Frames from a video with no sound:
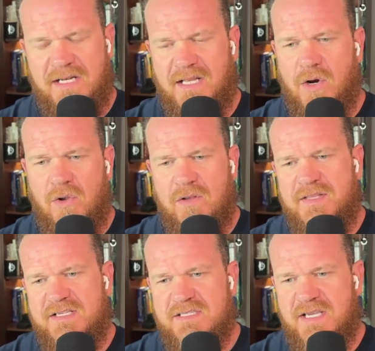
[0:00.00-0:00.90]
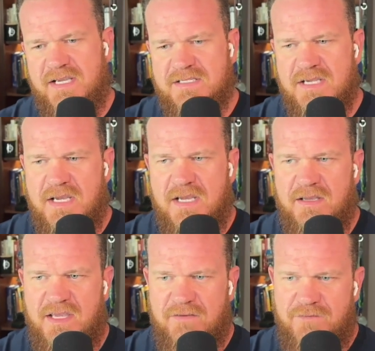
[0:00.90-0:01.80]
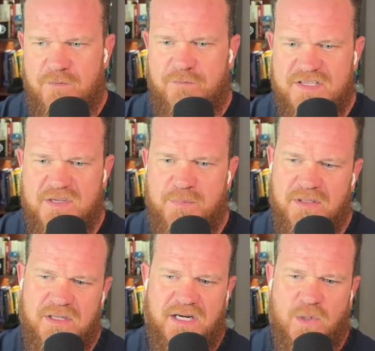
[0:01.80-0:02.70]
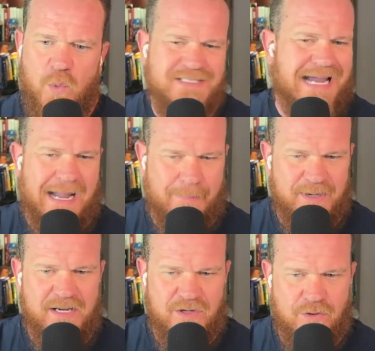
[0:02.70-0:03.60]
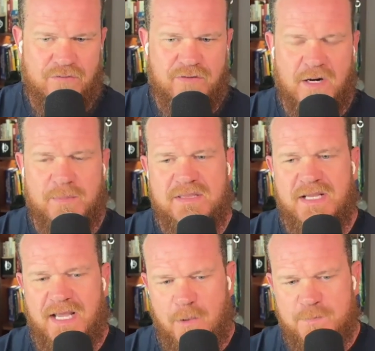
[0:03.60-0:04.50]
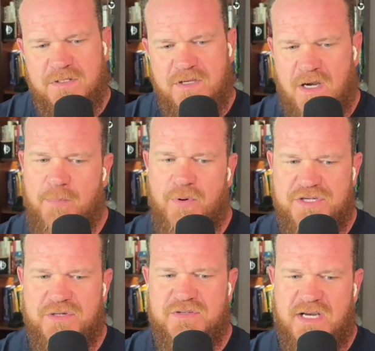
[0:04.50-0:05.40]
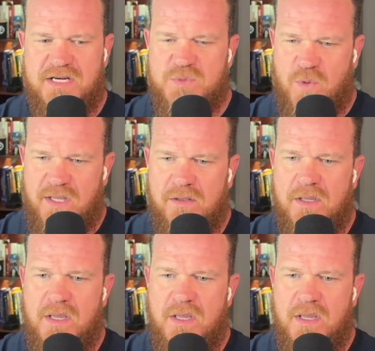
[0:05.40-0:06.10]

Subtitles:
Like, all of these things give you visibility into what's happening in your environment that helps on the operational side as well,